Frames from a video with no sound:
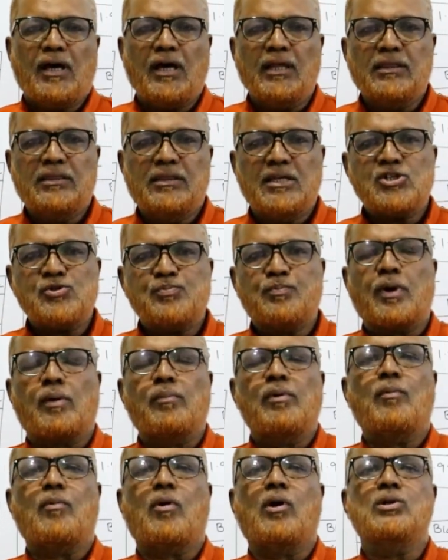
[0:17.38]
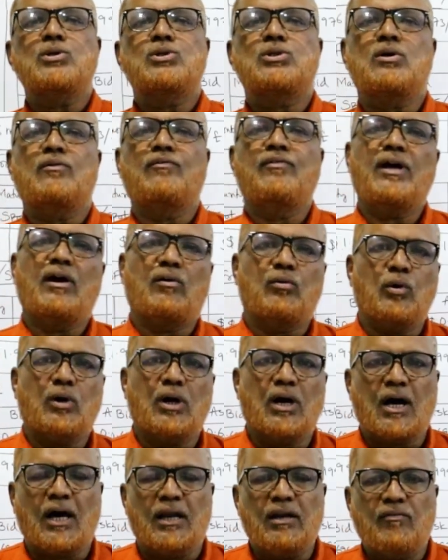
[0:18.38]
In this problem also we have
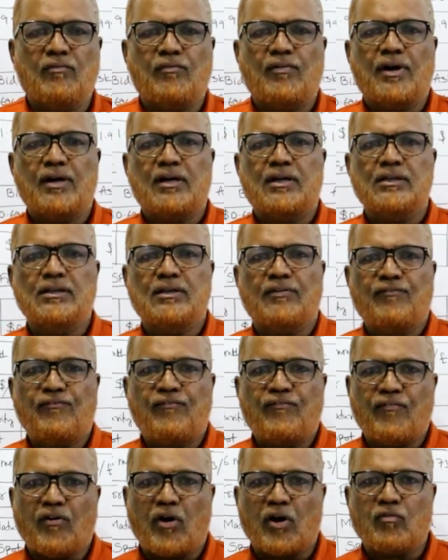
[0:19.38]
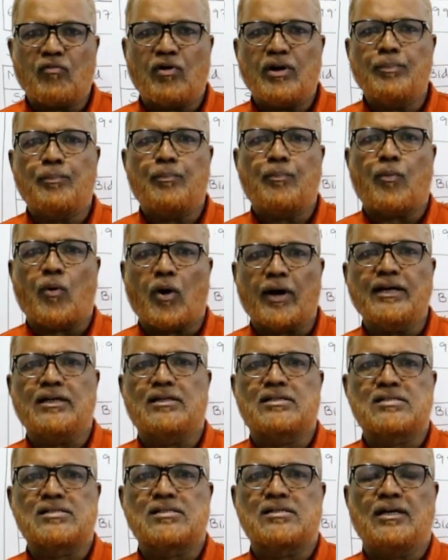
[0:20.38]
to convert the forward
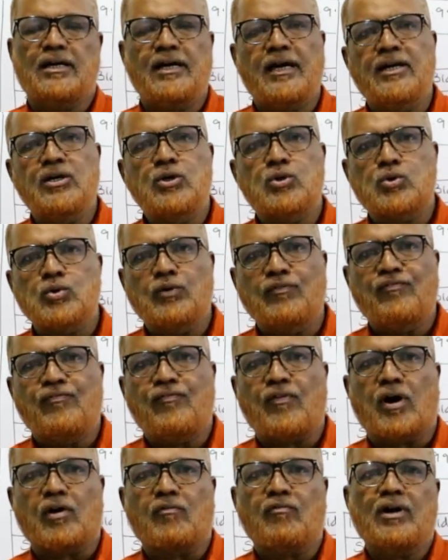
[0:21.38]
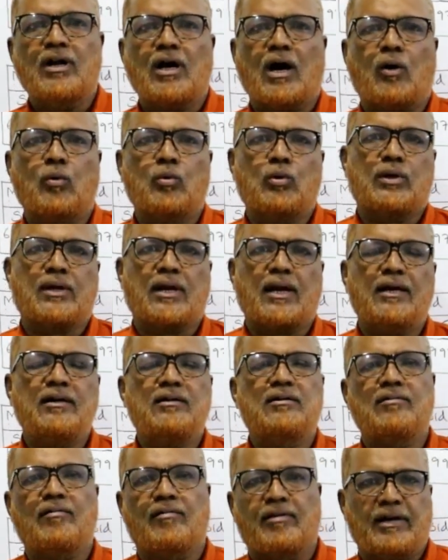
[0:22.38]
points into forward
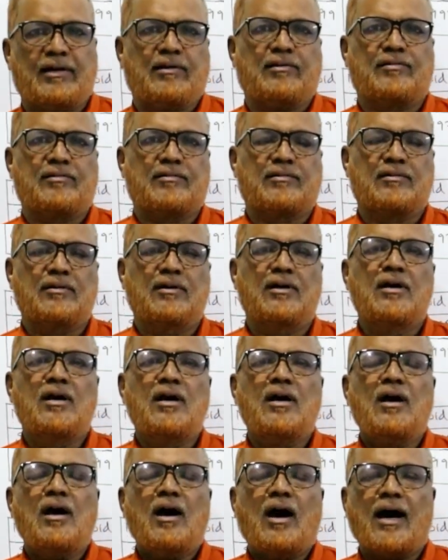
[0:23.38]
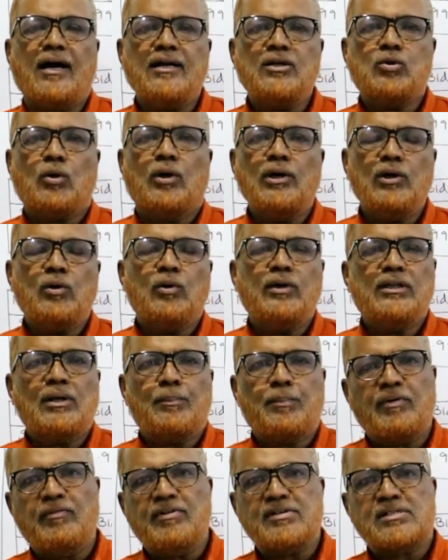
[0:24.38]
outright rates. I told you in
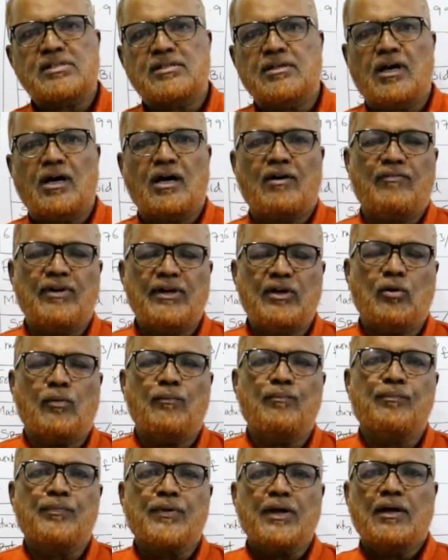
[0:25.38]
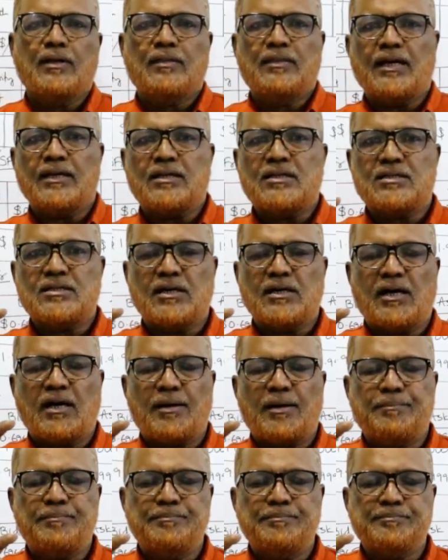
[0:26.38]
the previous uh, video that
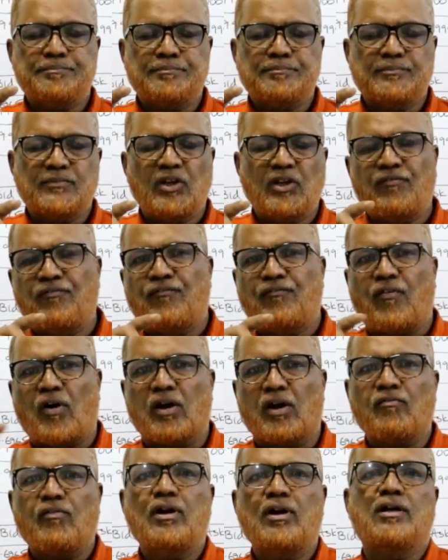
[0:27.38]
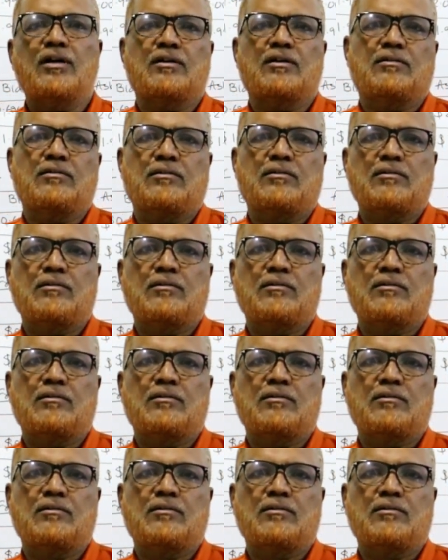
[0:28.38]
uh, the forward